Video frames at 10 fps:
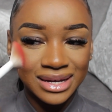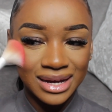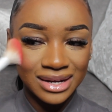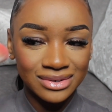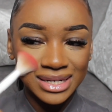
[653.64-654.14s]

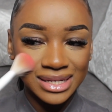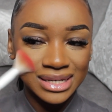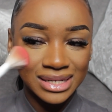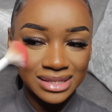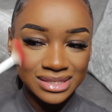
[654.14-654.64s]
I really
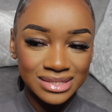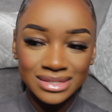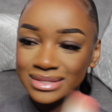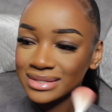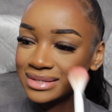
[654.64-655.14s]
had
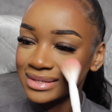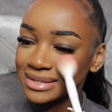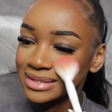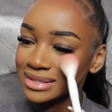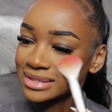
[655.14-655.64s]
to.
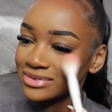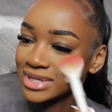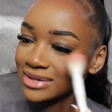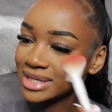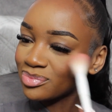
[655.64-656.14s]
It's
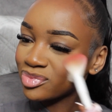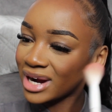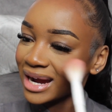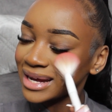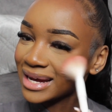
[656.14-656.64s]
really
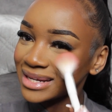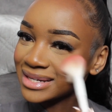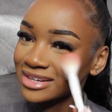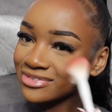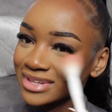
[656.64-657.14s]
bright. I
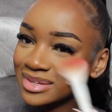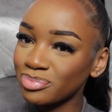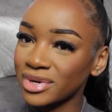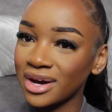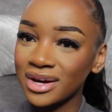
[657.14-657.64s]
love this
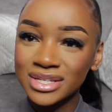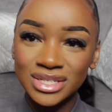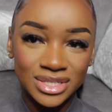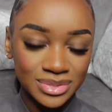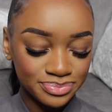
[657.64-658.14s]

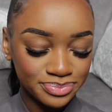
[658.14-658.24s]
blush.